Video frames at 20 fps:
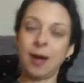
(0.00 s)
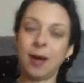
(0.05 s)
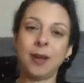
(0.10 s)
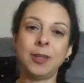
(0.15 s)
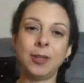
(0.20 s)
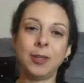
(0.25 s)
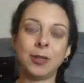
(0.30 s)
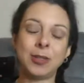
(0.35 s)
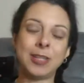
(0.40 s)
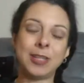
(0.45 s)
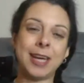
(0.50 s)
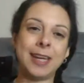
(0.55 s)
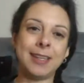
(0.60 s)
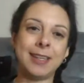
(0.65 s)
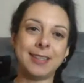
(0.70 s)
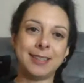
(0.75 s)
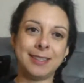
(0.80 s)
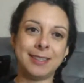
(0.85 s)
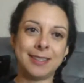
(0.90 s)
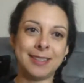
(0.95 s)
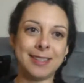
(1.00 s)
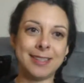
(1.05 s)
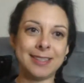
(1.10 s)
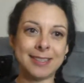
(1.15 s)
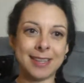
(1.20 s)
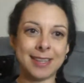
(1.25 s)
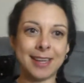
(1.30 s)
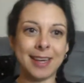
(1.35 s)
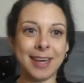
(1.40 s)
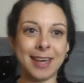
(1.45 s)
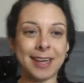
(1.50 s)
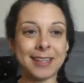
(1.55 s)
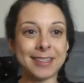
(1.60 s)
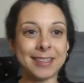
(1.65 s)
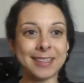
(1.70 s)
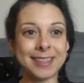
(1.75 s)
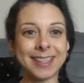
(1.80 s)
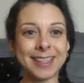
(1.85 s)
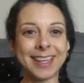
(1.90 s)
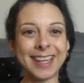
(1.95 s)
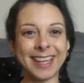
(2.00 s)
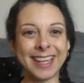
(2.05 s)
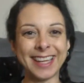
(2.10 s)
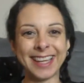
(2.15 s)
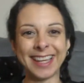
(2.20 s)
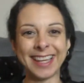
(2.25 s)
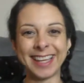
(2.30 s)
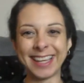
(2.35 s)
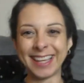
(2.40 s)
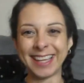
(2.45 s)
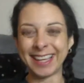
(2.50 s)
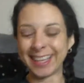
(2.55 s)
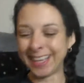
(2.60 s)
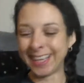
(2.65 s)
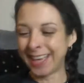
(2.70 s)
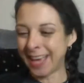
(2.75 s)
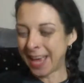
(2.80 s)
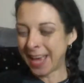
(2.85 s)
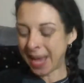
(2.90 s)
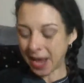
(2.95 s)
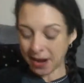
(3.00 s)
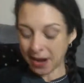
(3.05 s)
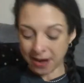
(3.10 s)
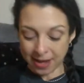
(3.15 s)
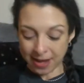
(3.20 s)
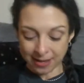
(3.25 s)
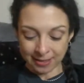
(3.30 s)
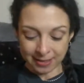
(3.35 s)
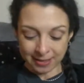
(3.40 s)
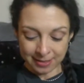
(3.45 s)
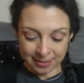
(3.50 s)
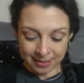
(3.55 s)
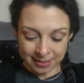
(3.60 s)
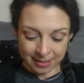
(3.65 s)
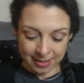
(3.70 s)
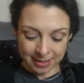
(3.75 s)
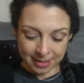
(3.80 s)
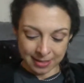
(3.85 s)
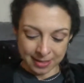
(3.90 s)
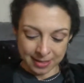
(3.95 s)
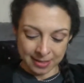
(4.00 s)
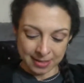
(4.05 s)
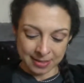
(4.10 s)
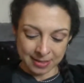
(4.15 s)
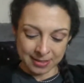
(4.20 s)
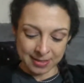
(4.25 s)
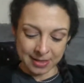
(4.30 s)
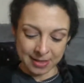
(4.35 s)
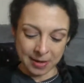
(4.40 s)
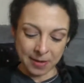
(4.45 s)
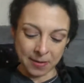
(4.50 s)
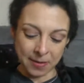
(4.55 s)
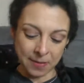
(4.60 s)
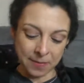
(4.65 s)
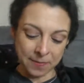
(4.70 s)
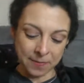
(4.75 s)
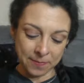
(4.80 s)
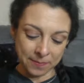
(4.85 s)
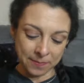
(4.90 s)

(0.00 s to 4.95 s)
your tendencies, I guess. All right, let's look at the good tarot.